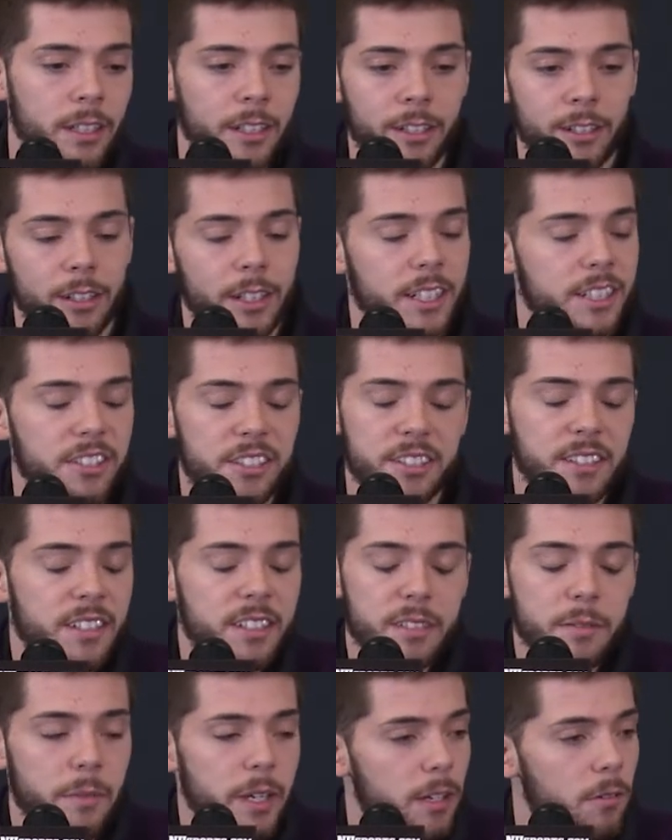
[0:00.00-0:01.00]
You know, he just
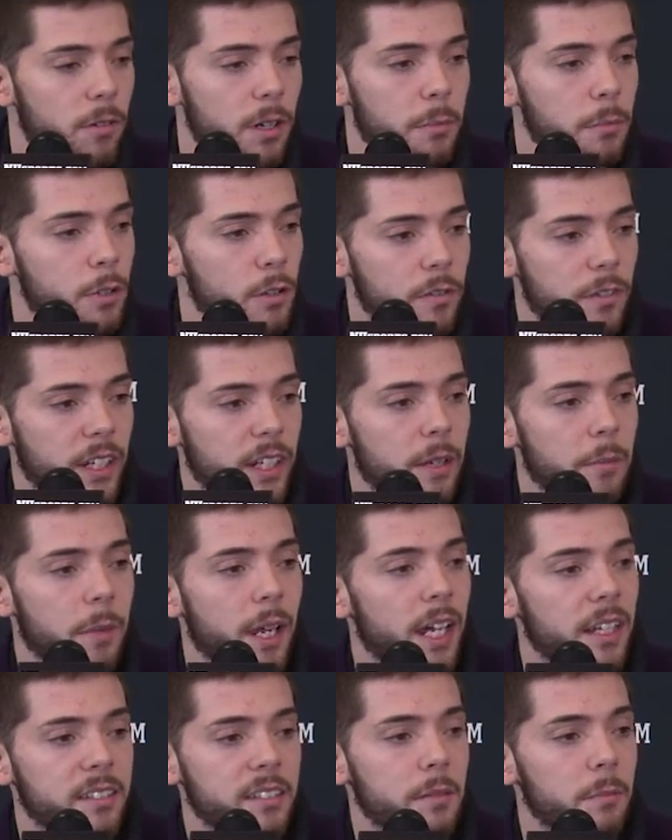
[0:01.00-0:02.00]
needs to make one move and get
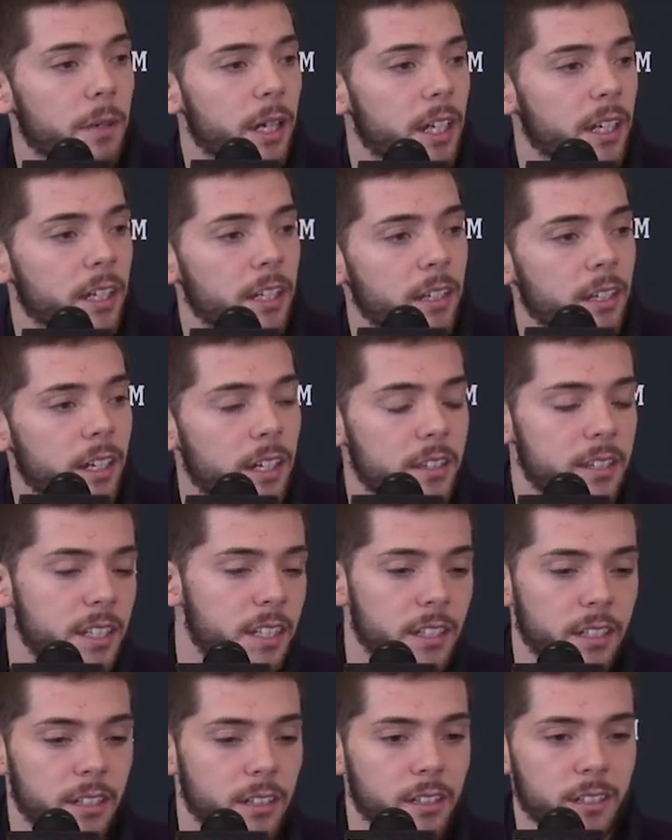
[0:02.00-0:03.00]
by somebody. I
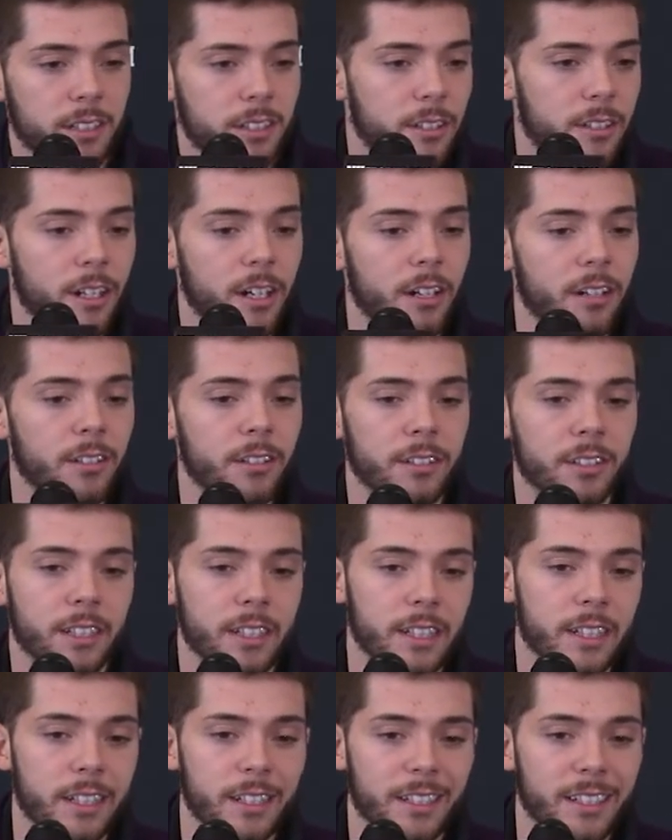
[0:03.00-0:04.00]
think you know
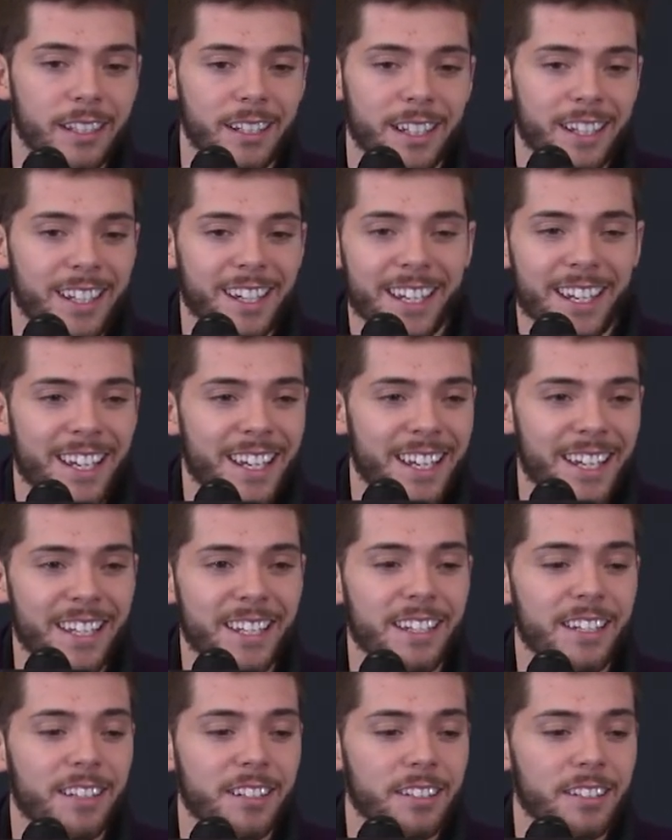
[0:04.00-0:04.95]
he he